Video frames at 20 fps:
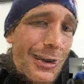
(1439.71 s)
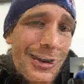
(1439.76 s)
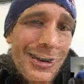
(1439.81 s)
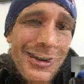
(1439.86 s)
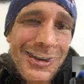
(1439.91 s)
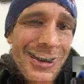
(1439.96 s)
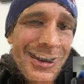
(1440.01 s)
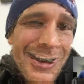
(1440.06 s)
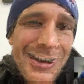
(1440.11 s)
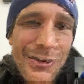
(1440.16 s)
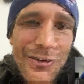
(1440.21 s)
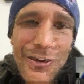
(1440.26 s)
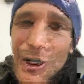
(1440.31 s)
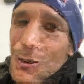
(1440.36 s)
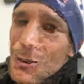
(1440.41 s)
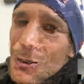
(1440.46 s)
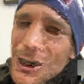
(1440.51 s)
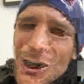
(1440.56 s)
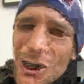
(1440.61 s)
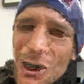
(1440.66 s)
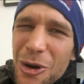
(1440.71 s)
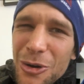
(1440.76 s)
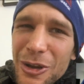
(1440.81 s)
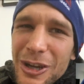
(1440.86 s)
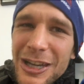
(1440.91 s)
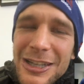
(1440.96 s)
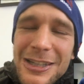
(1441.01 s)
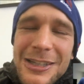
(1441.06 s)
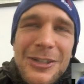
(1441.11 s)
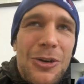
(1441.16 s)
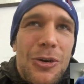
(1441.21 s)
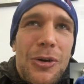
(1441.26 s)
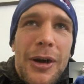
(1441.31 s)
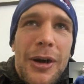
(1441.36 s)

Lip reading: It's a fact. We know that. So